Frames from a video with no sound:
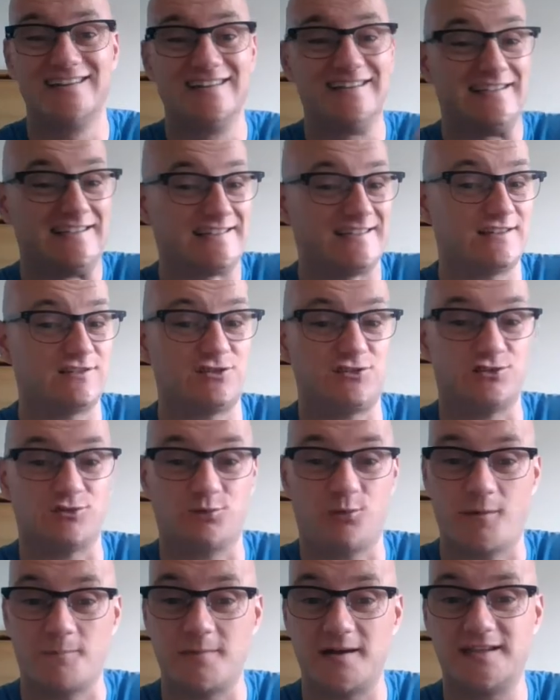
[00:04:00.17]
It takes just
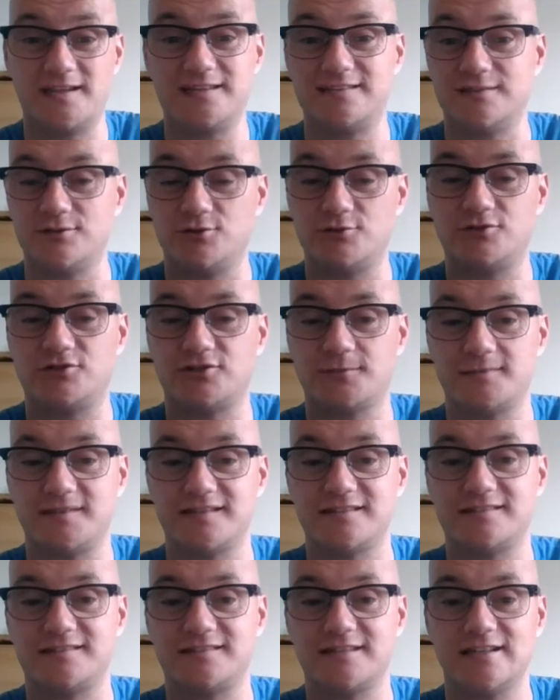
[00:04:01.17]
1 minute to do
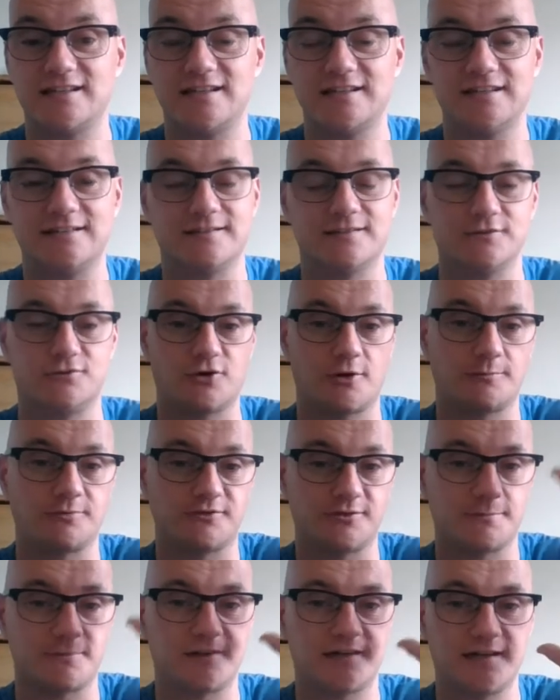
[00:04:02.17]
something silly, to drop
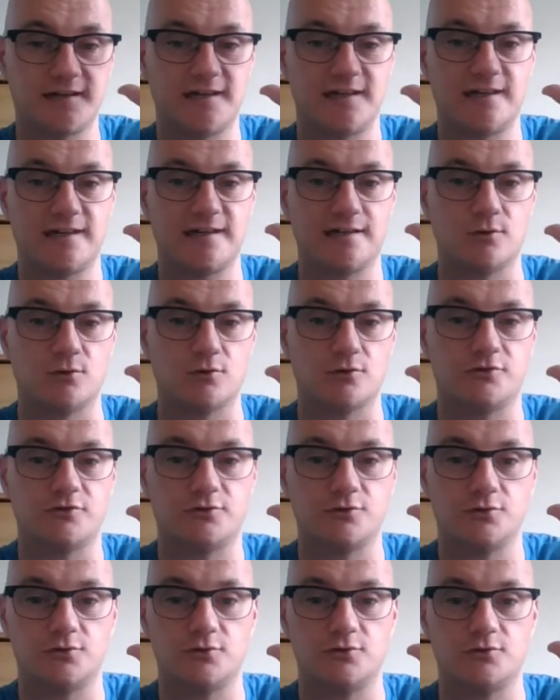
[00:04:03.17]
something, or
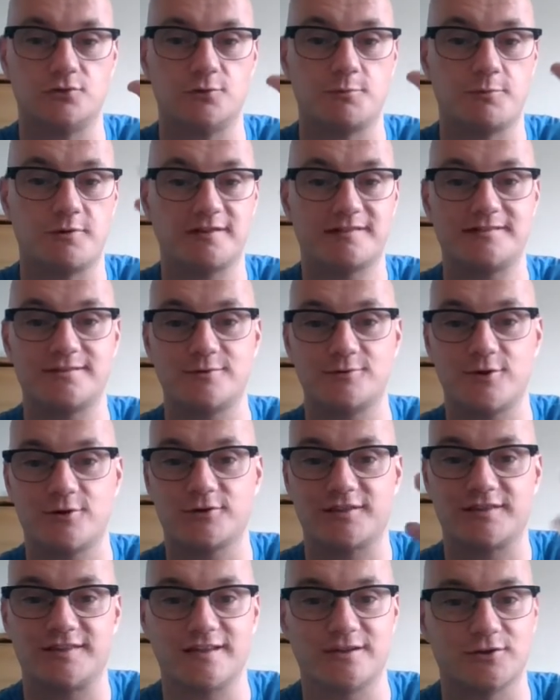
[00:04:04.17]
to press the wrong
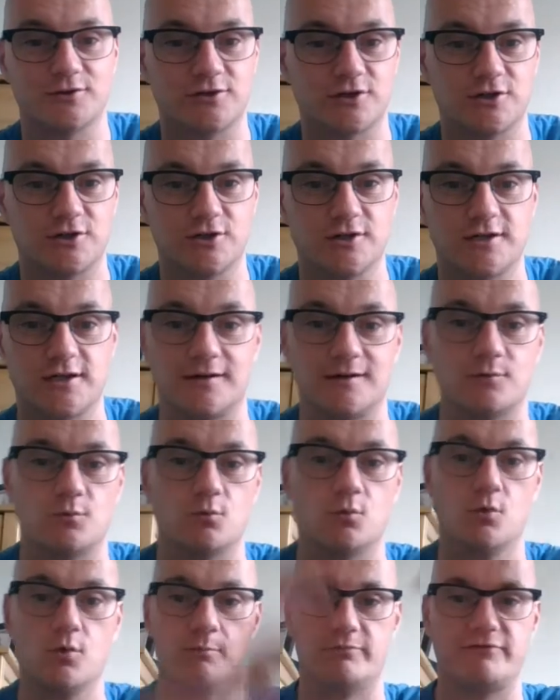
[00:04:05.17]
thing on the cooker, and
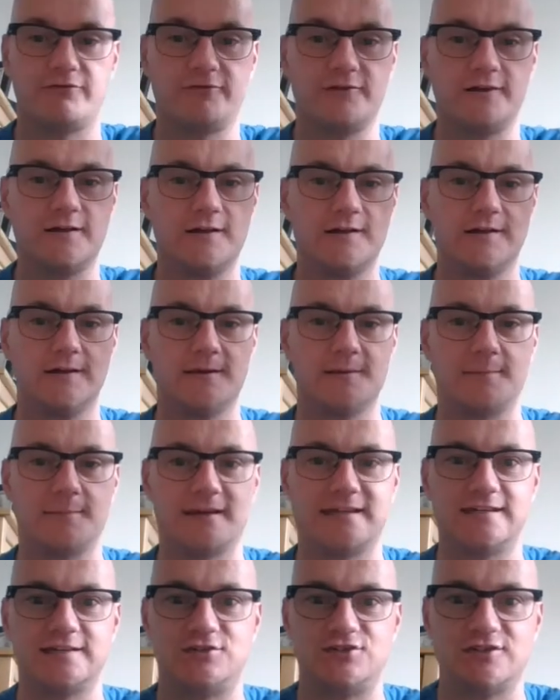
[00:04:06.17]
whoomph, my
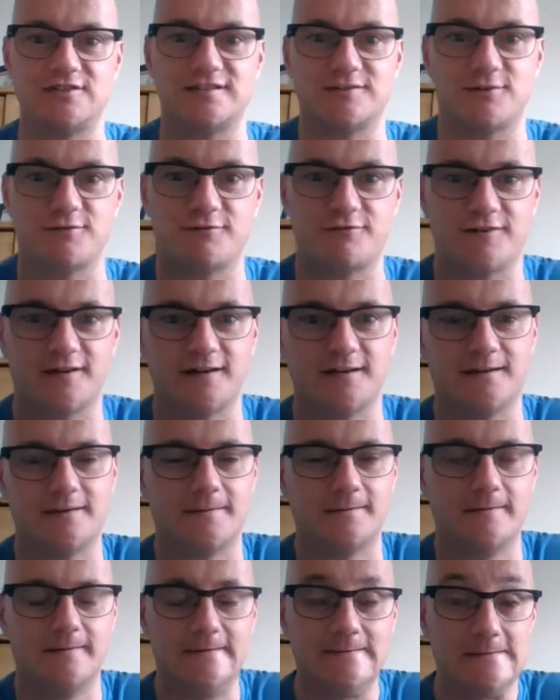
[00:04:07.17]
kitchen is on fire.
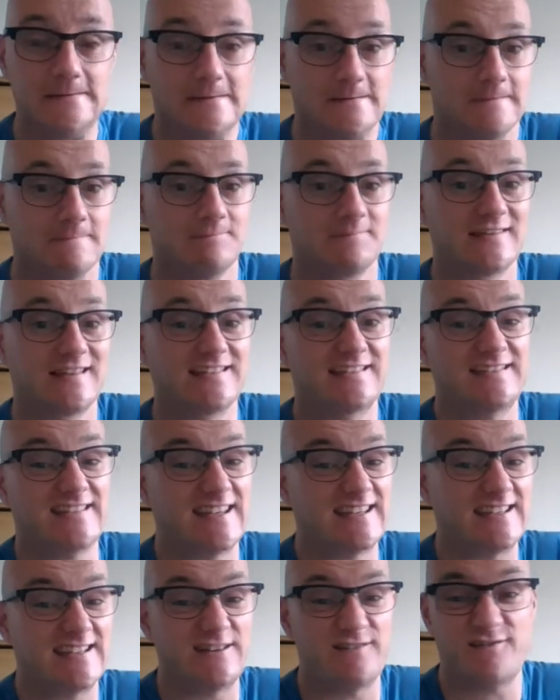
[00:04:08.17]

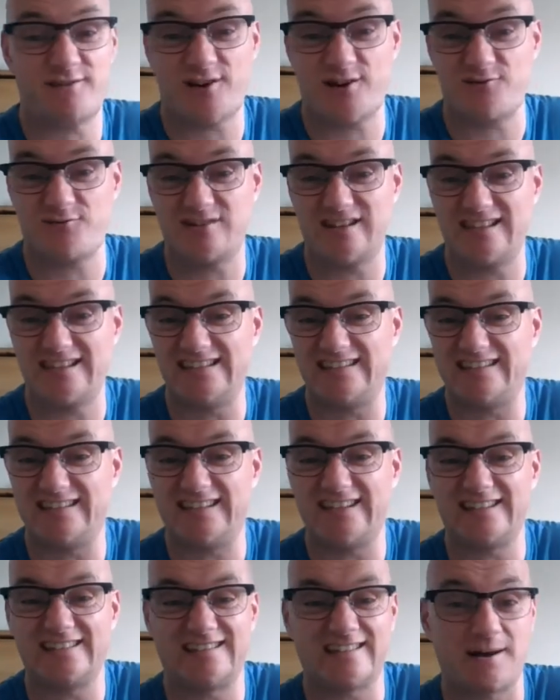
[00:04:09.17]
Sadly, a very
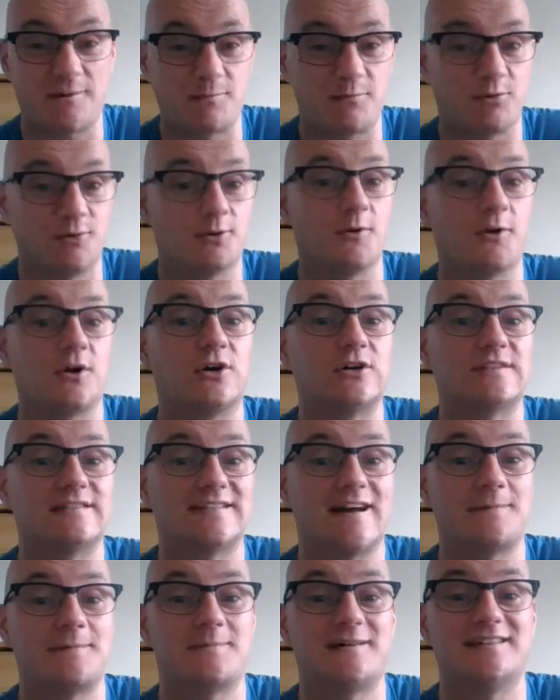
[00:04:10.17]
realistic example because
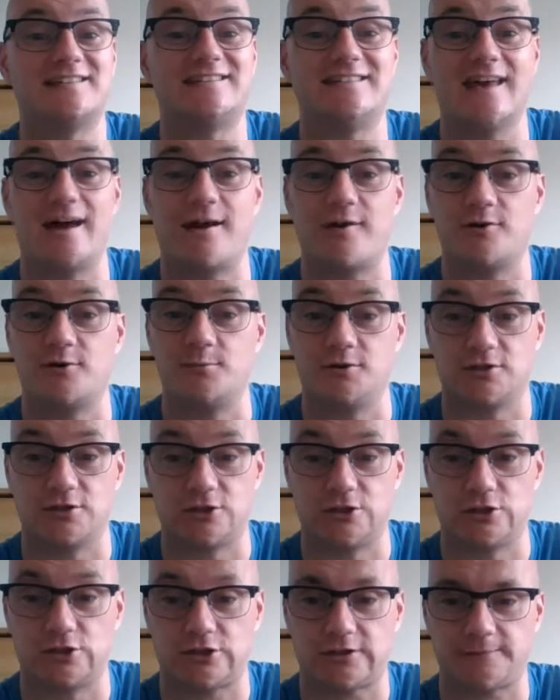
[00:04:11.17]
I'm a terrible
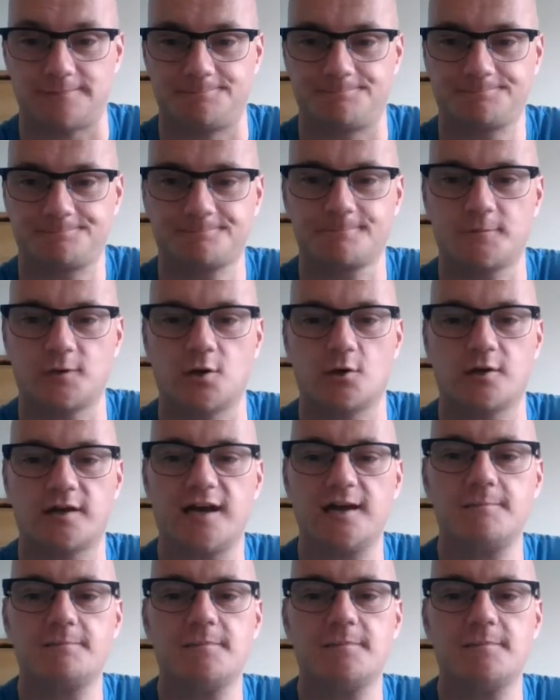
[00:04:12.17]
cook. Okay.